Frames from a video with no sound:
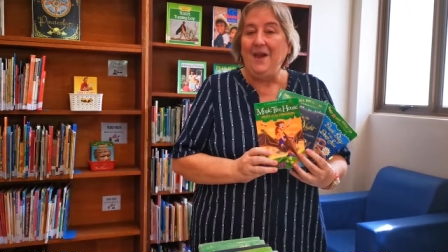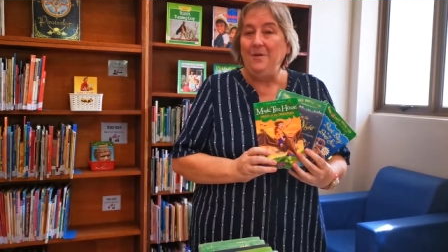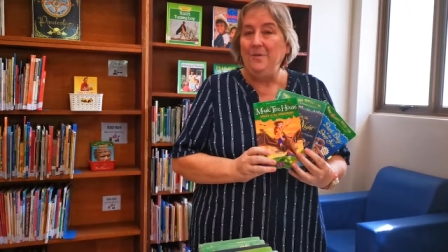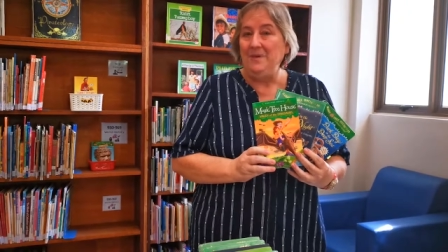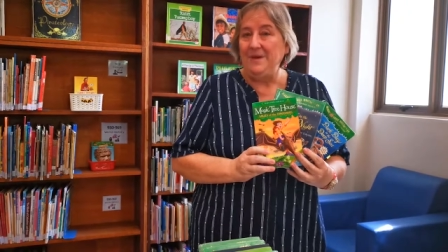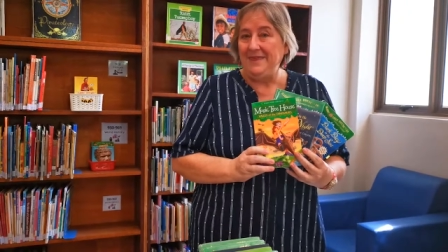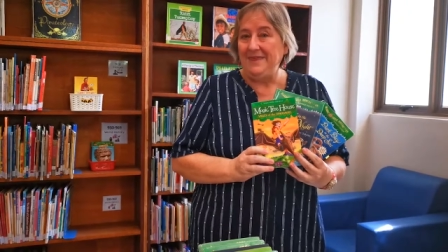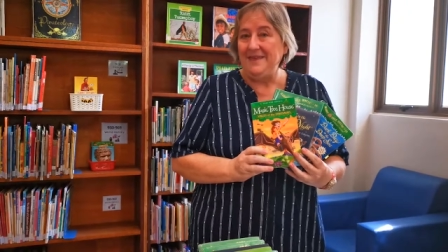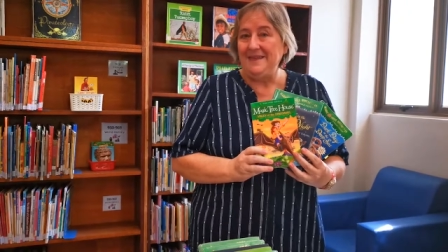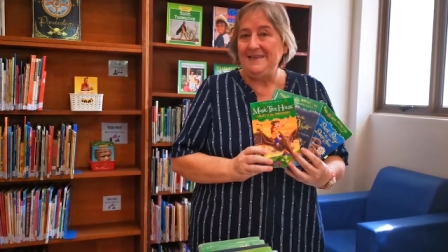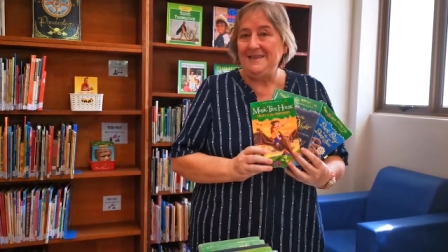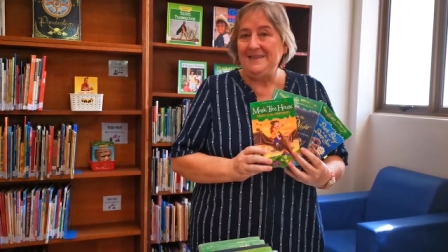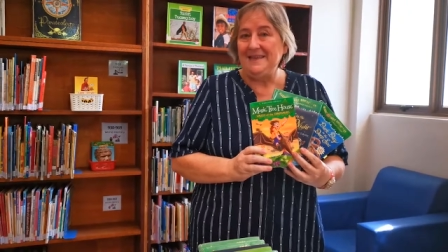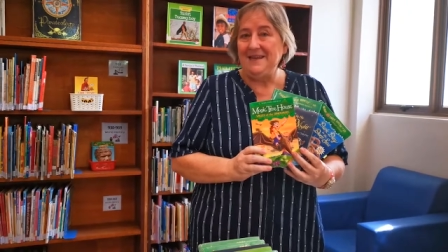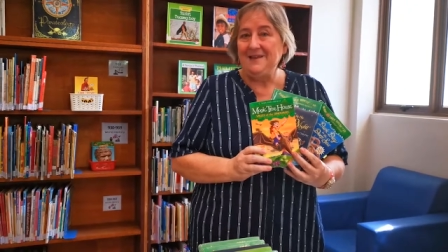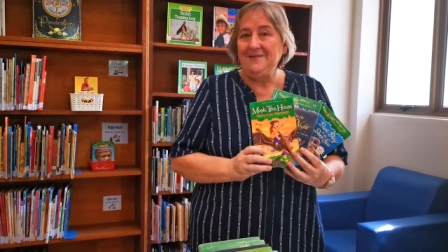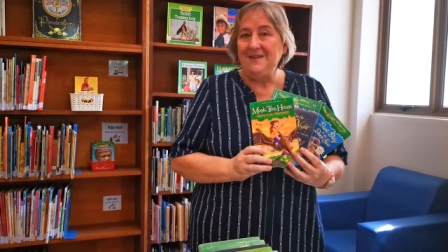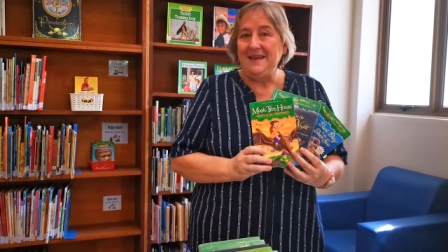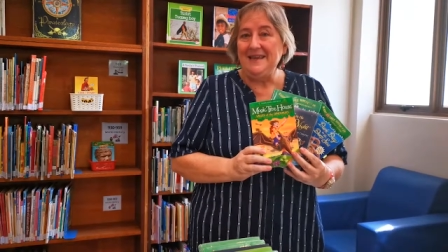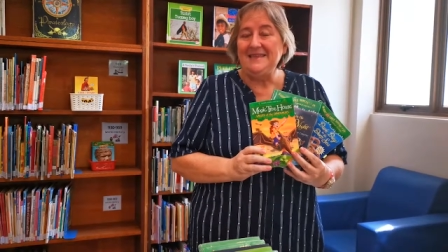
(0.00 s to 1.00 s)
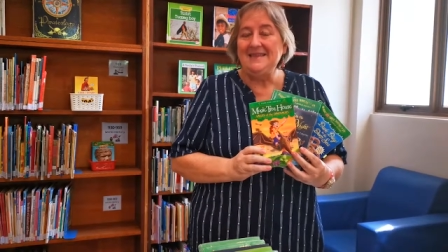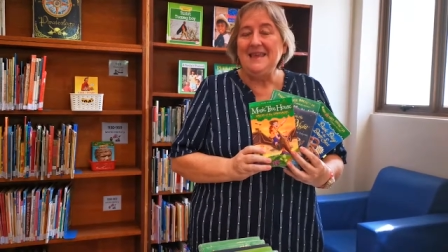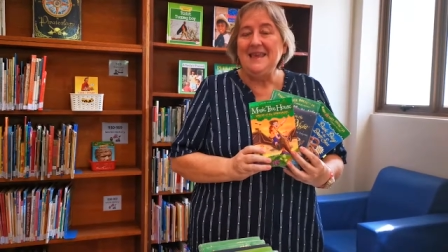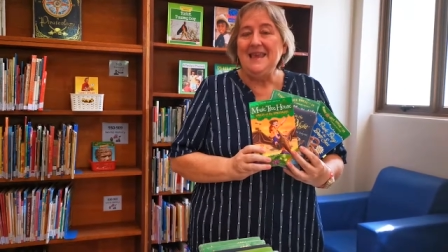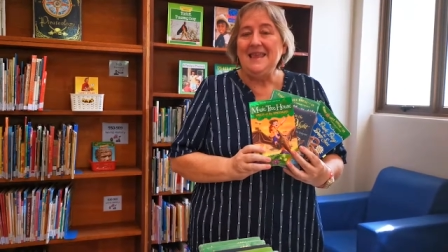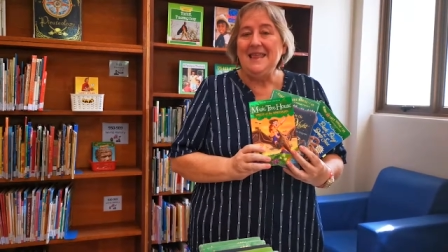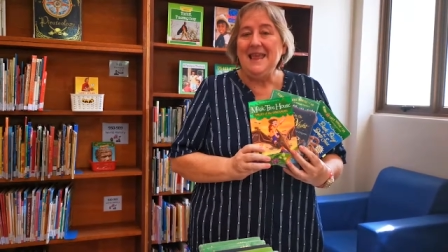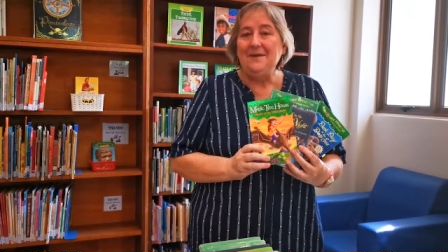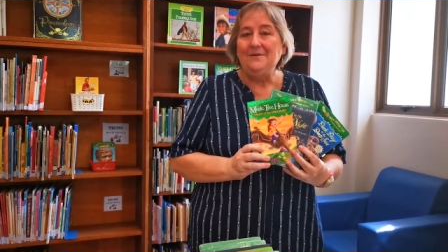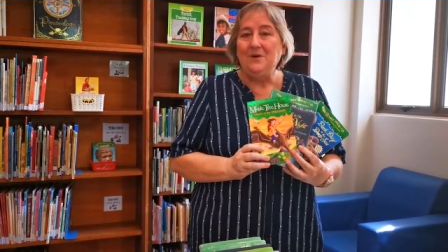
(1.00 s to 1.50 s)
With this series,
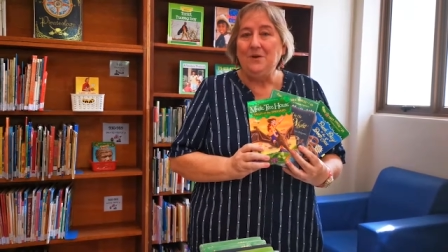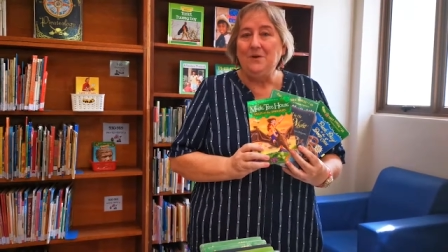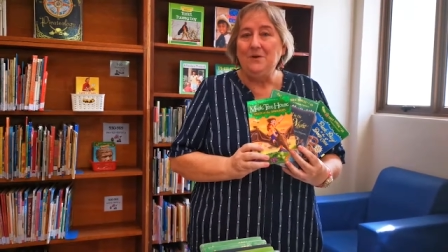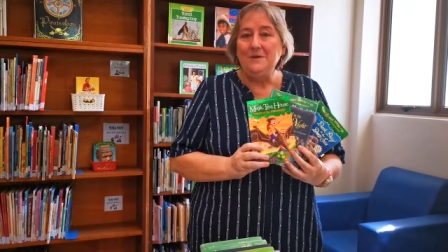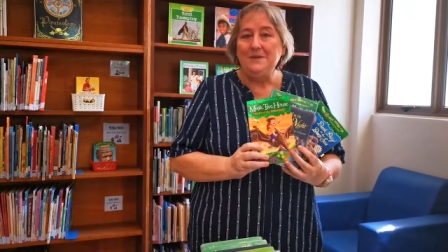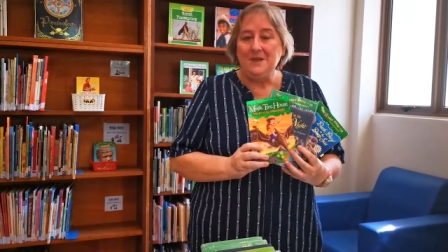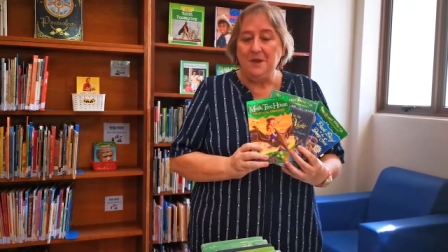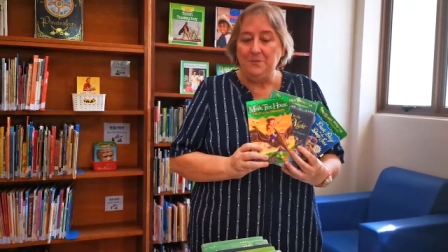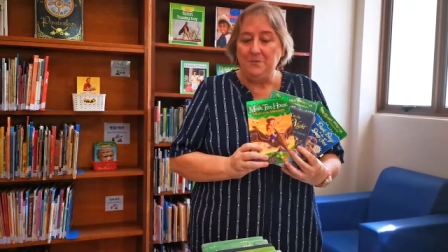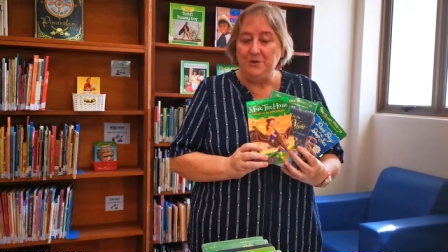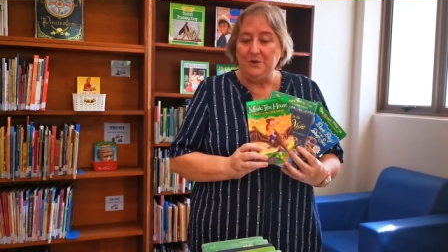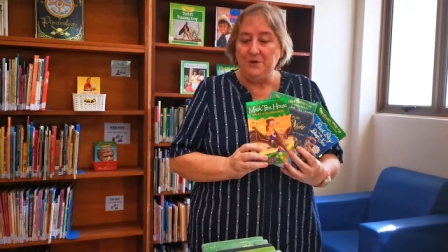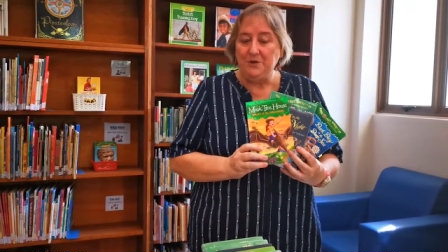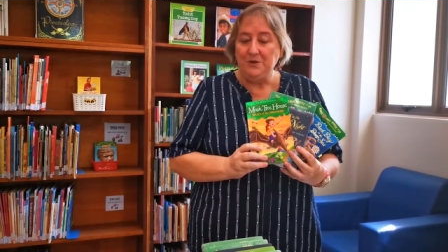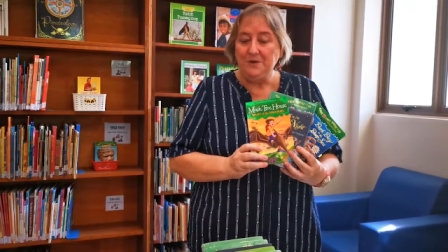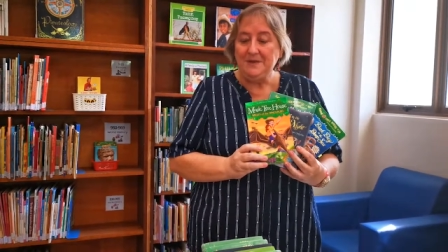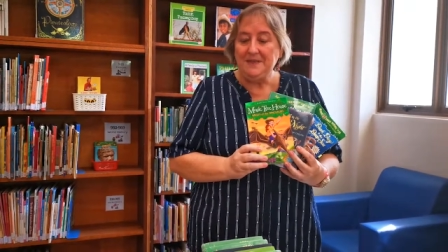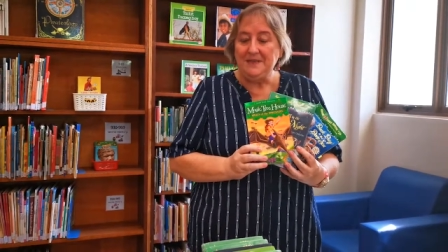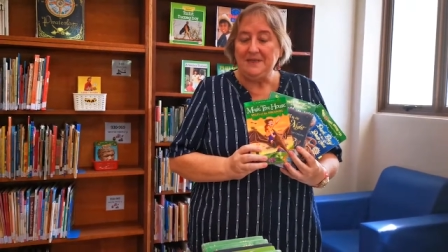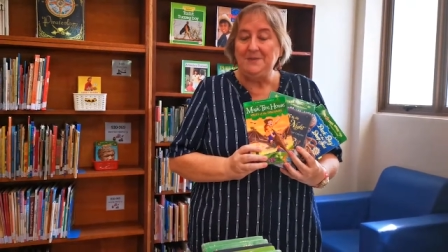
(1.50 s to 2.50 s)
they've also produced,